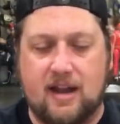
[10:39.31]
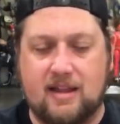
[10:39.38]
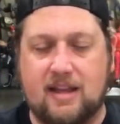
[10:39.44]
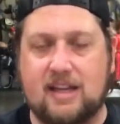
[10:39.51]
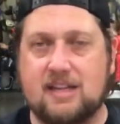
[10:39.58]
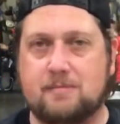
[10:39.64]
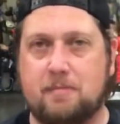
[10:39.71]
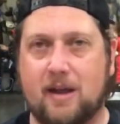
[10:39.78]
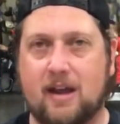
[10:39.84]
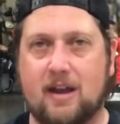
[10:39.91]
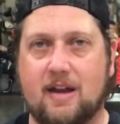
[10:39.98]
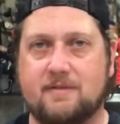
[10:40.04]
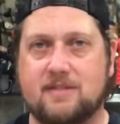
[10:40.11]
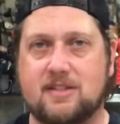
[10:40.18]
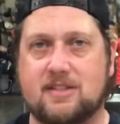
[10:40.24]
I think he's big
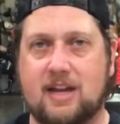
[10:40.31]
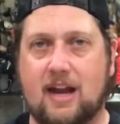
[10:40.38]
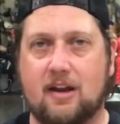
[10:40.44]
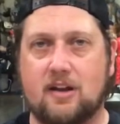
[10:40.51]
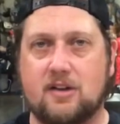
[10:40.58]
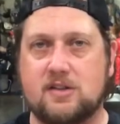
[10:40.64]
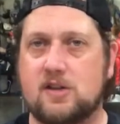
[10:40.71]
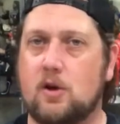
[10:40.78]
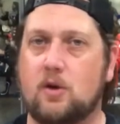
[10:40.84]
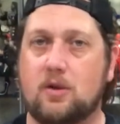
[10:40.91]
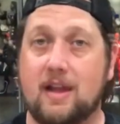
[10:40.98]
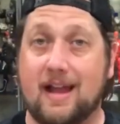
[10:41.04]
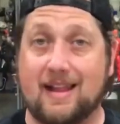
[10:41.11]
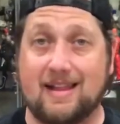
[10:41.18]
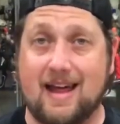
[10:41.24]
enough to stand on his own
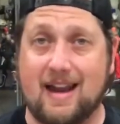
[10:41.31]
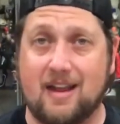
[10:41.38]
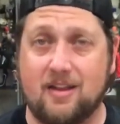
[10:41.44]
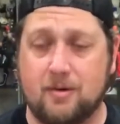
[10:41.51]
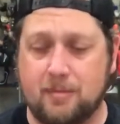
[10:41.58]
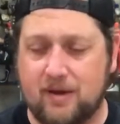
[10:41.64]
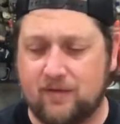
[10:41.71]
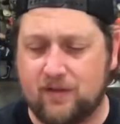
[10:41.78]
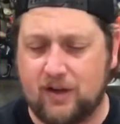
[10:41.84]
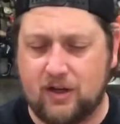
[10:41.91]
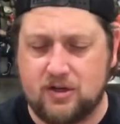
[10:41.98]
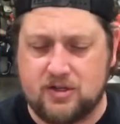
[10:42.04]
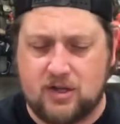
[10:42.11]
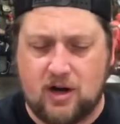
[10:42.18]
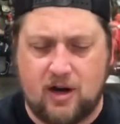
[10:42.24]
like a lot of other big
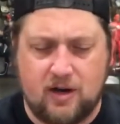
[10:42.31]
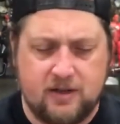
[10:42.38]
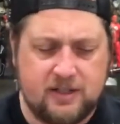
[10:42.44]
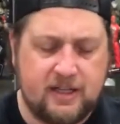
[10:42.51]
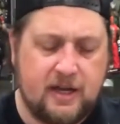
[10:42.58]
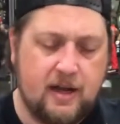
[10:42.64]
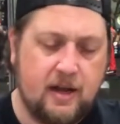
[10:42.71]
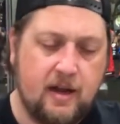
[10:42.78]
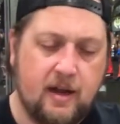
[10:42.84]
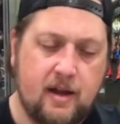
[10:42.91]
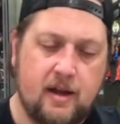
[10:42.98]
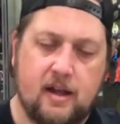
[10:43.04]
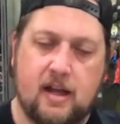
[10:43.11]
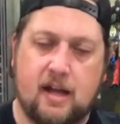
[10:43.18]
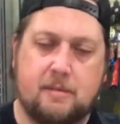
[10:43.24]
figures are.
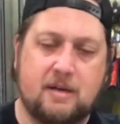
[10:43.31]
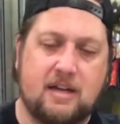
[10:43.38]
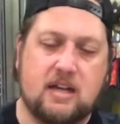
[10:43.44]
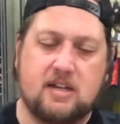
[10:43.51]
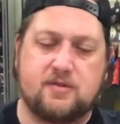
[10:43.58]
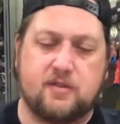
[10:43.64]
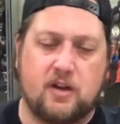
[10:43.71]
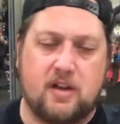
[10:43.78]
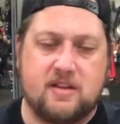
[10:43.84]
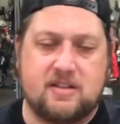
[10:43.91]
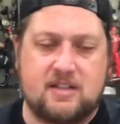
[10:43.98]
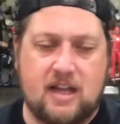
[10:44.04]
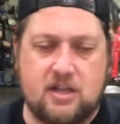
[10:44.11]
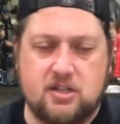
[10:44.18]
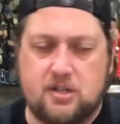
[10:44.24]
But he does fit on the
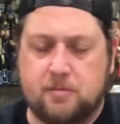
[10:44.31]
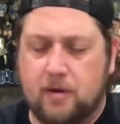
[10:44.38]
stand just